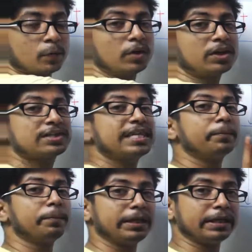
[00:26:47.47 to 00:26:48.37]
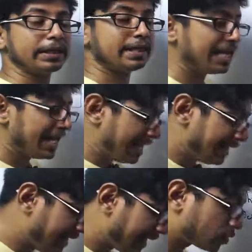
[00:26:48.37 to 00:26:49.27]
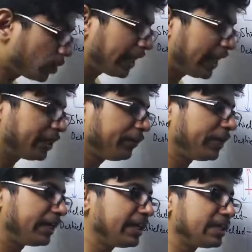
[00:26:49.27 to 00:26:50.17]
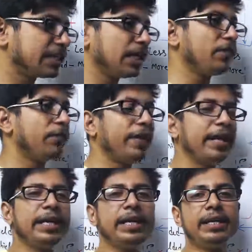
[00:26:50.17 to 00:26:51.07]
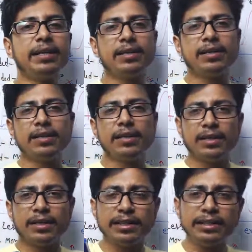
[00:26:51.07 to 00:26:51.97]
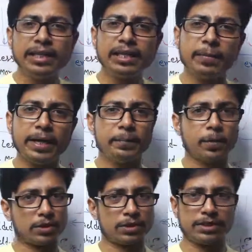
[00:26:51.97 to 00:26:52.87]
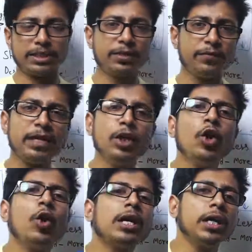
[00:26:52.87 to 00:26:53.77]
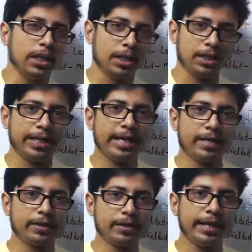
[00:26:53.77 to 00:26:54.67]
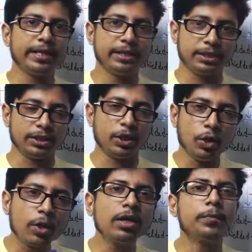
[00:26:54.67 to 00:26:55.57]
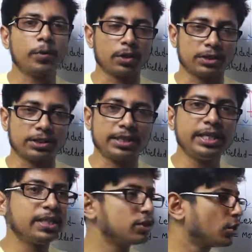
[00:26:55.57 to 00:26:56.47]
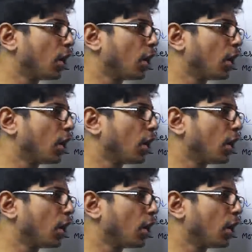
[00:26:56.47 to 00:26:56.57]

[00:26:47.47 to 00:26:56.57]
What does that mean? Electronegativity is a very nearby process. It's a very local energy, a local process. It is